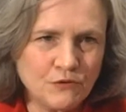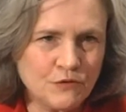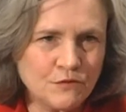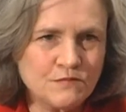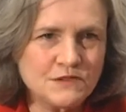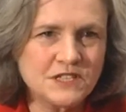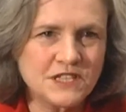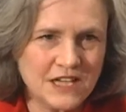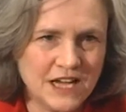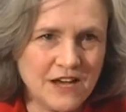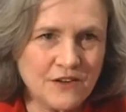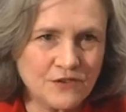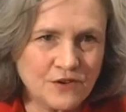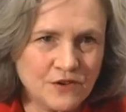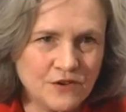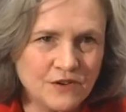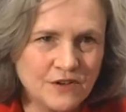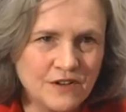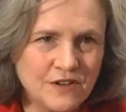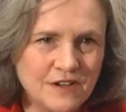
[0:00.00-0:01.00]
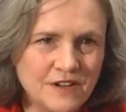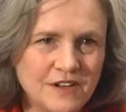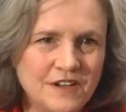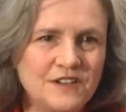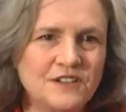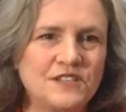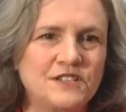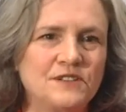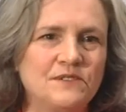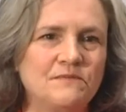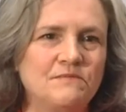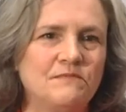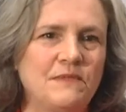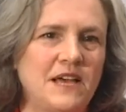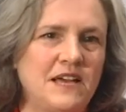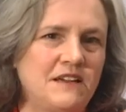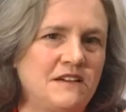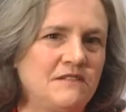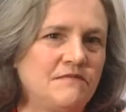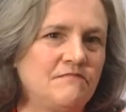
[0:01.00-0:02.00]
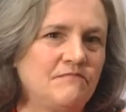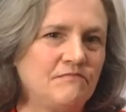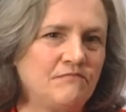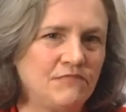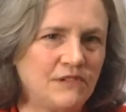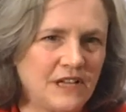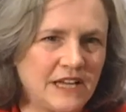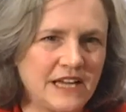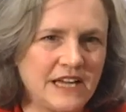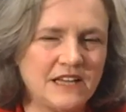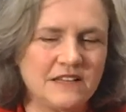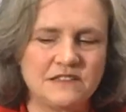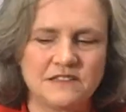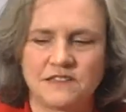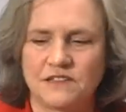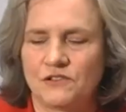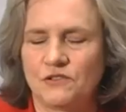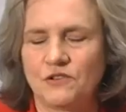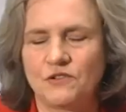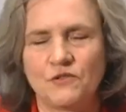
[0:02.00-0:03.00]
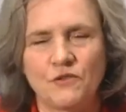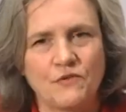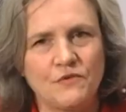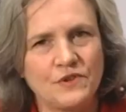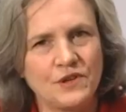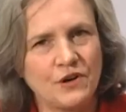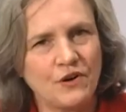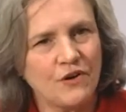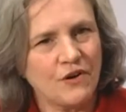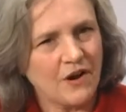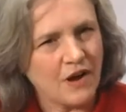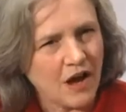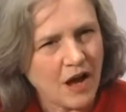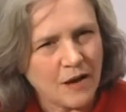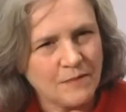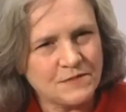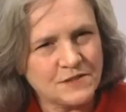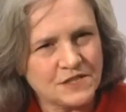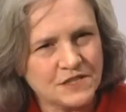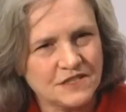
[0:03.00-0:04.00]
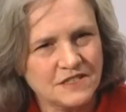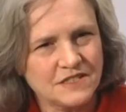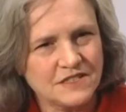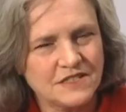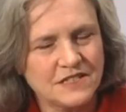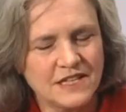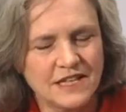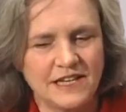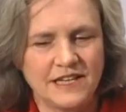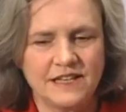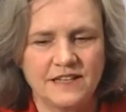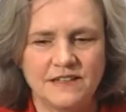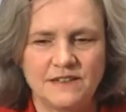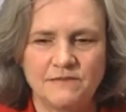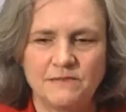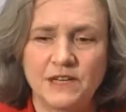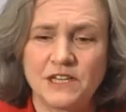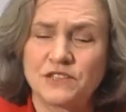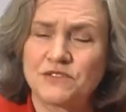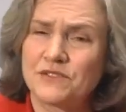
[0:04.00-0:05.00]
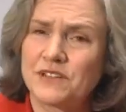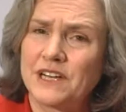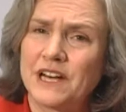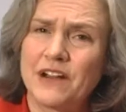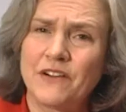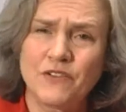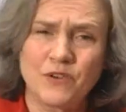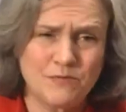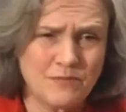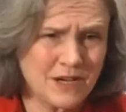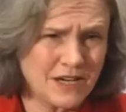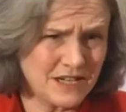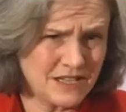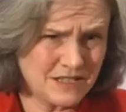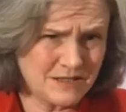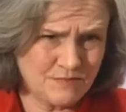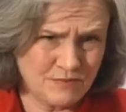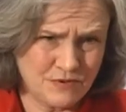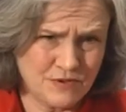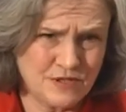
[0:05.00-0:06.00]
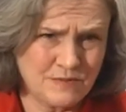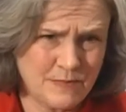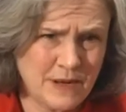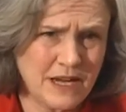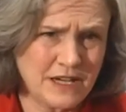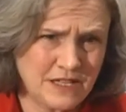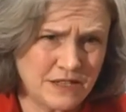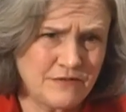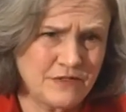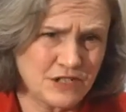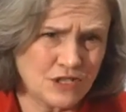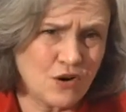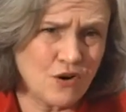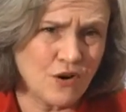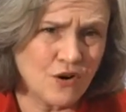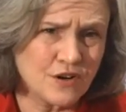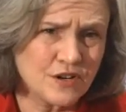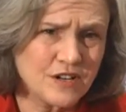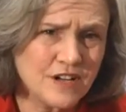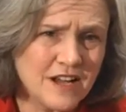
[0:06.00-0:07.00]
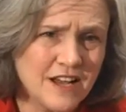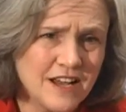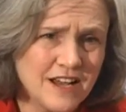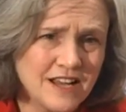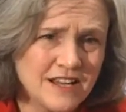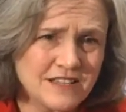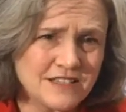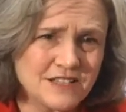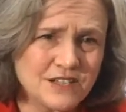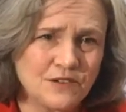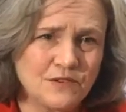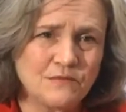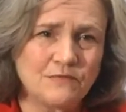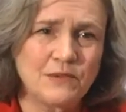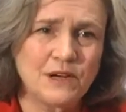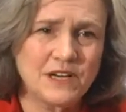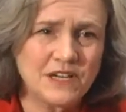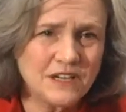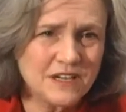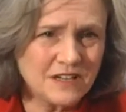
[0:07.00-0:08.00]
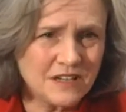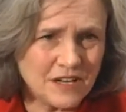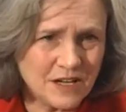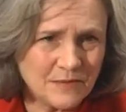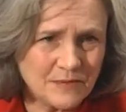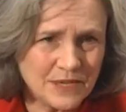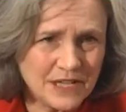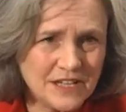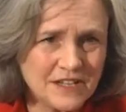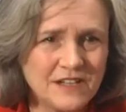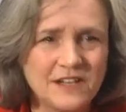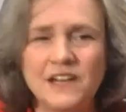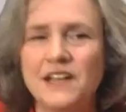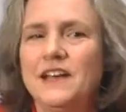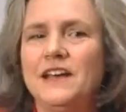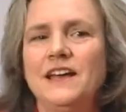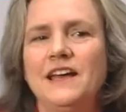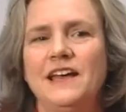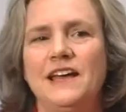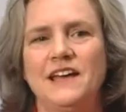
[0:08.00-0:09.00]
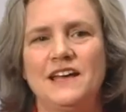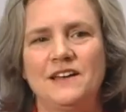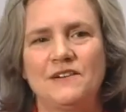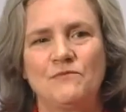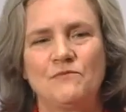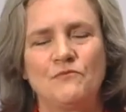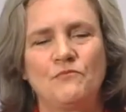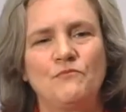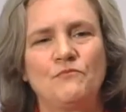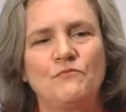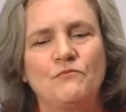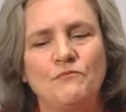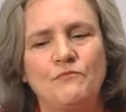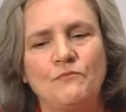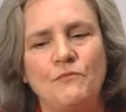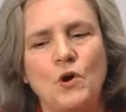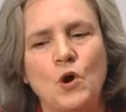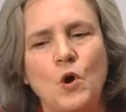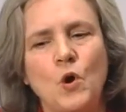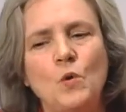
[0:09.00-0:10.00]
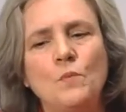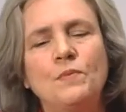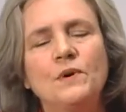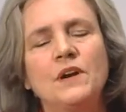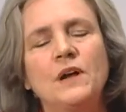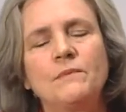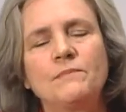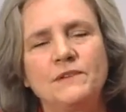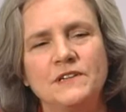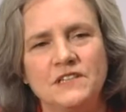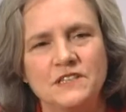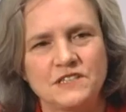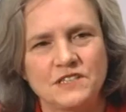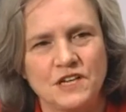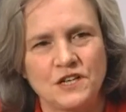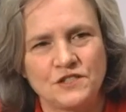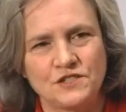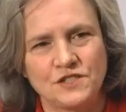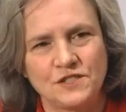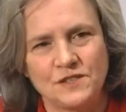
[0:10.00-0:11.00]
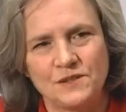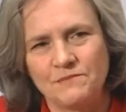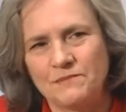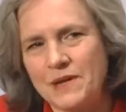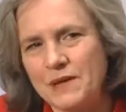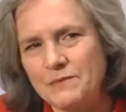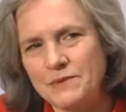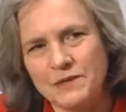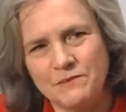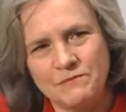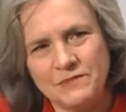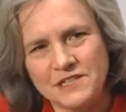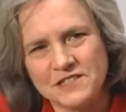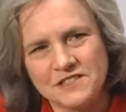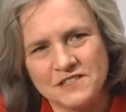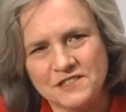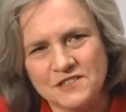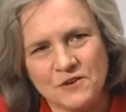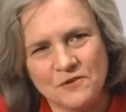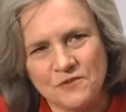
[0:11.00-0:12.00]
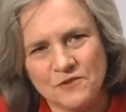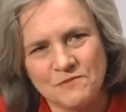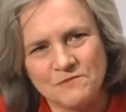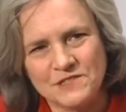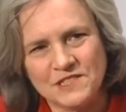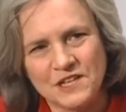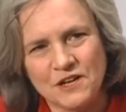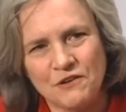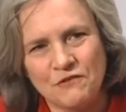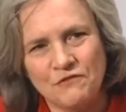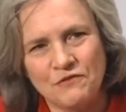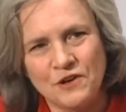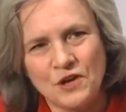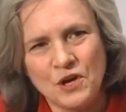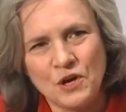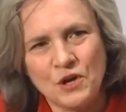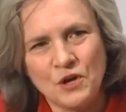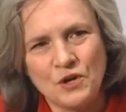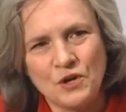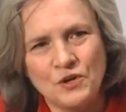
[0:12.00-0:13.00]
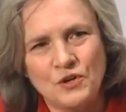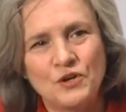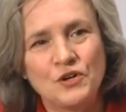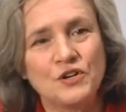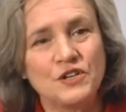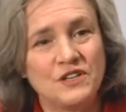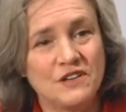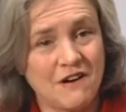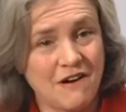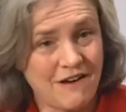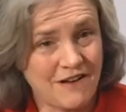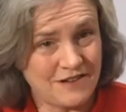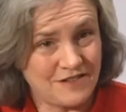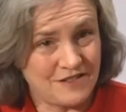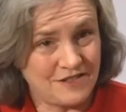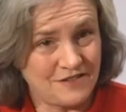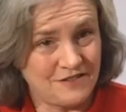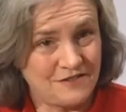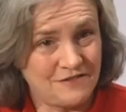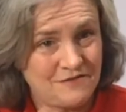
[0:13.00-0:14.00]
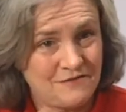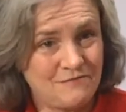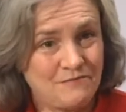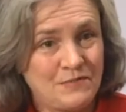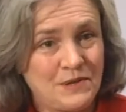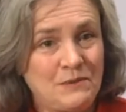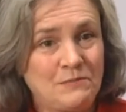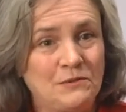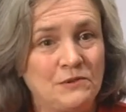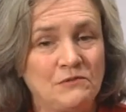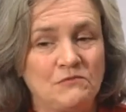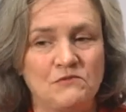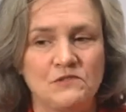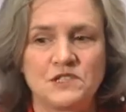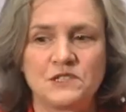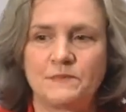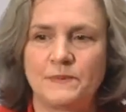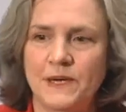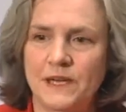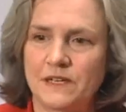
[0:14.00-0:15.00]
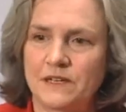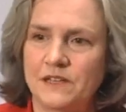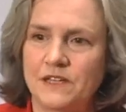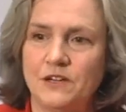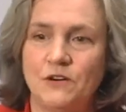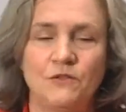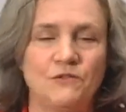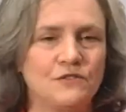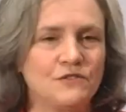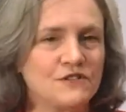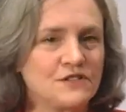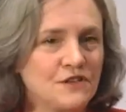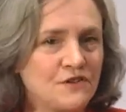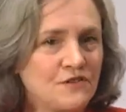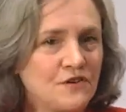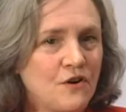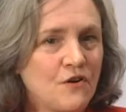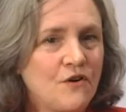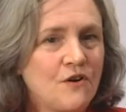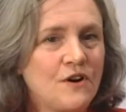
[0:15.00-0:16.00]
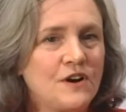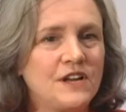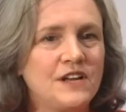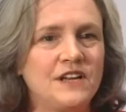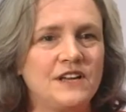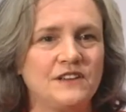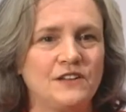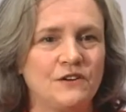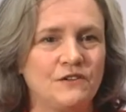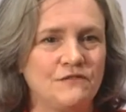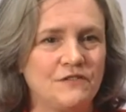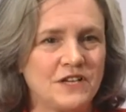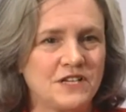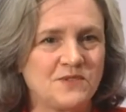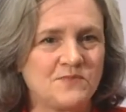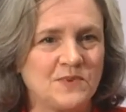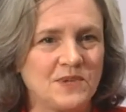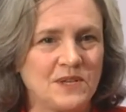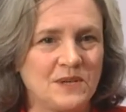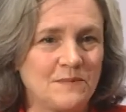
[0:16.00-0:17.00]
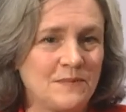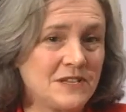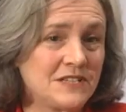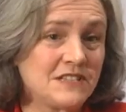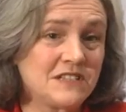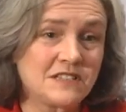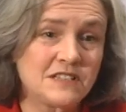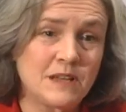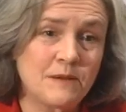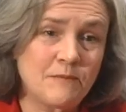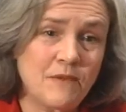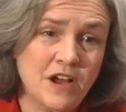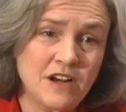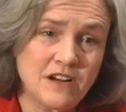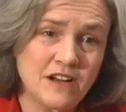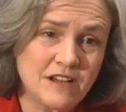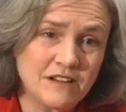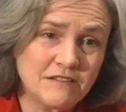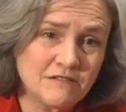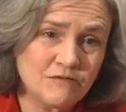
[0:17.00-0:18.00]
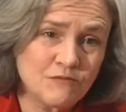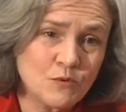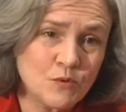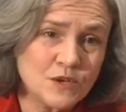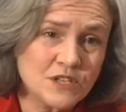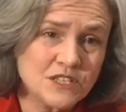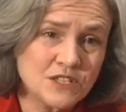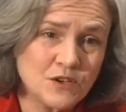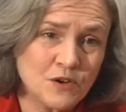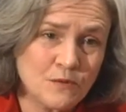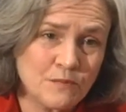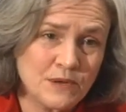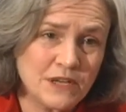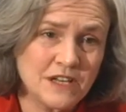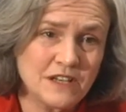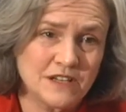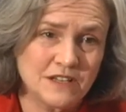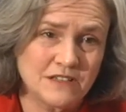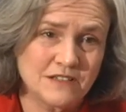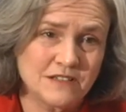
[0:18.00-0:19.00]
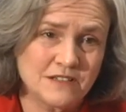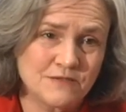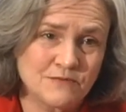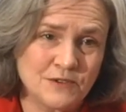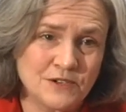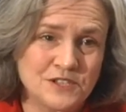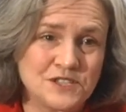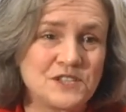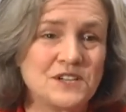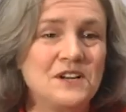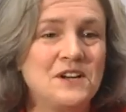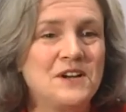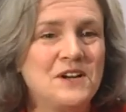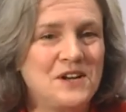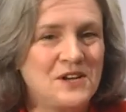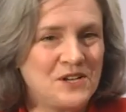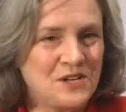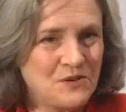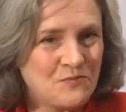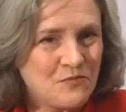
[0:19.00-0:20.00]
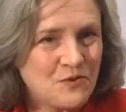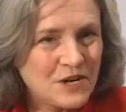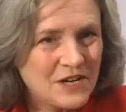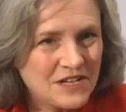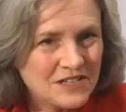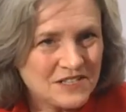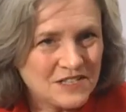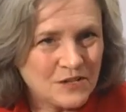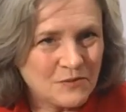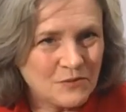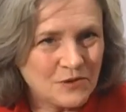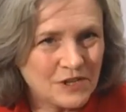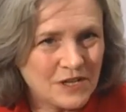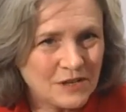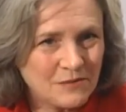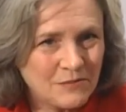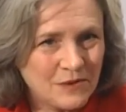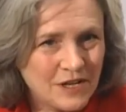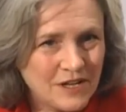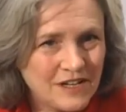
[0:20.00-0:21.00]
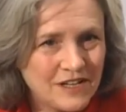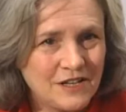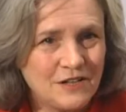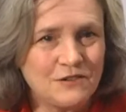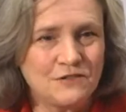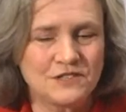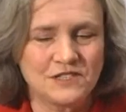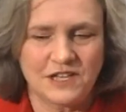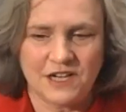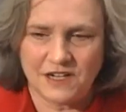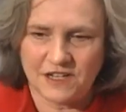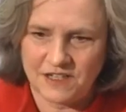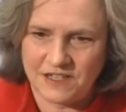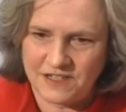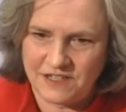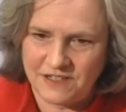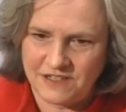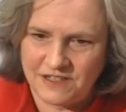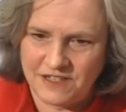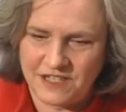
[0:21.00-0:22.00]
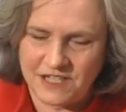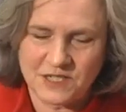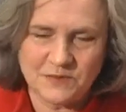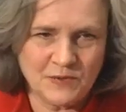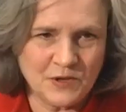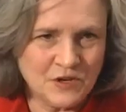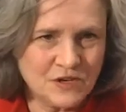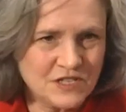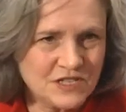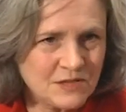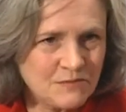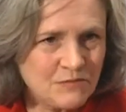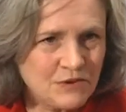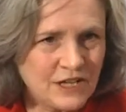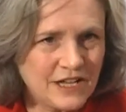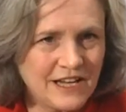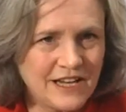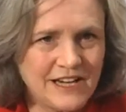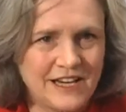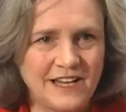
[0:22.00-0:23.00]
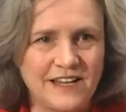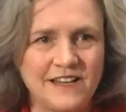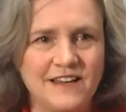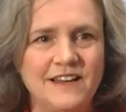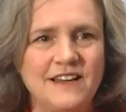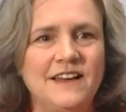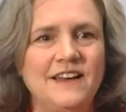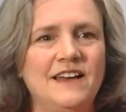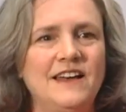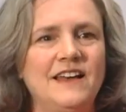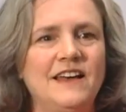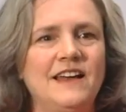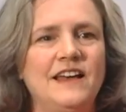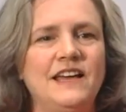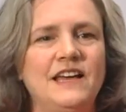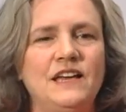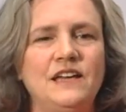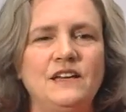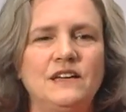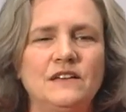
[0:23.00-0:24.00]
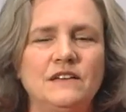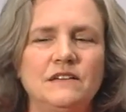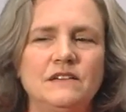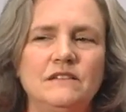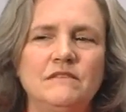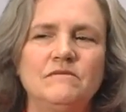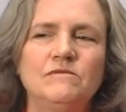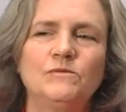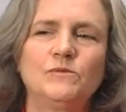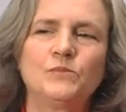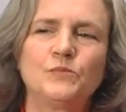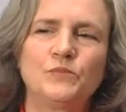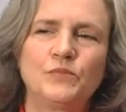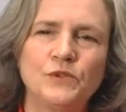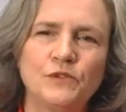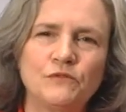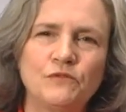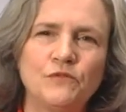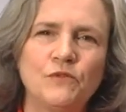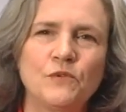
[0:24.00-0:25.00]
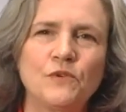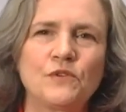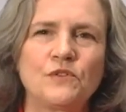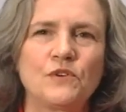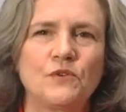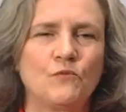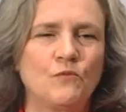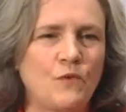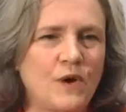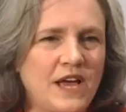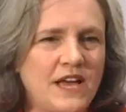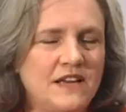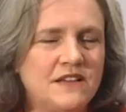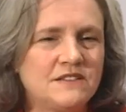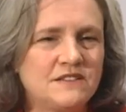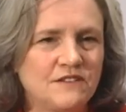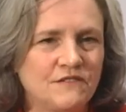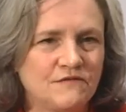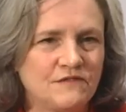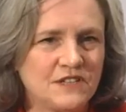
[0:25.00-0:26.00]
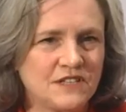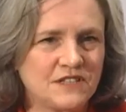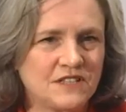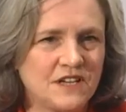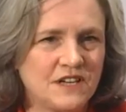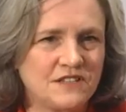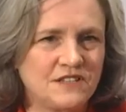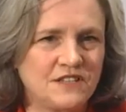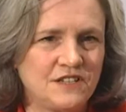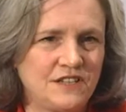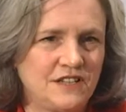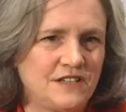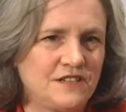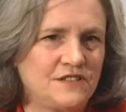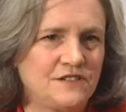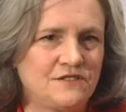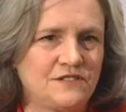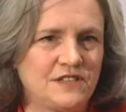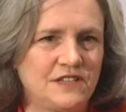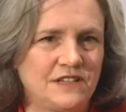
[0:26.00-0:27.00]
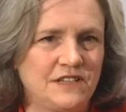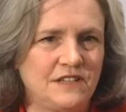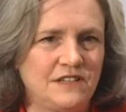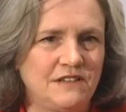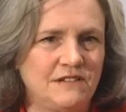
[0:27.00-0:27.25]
groups together to make plans and look over their options and make sure that everybody's perspective is heard. And so Buddy can come in and open up a discussion that maybe a business owner himself could not do. People respect the owner's authority and their investment in the business. They might not voice their opinions. Whereas you bring in someone like Buddy who's got an experience in planning, he can put forth ways of discussing issues that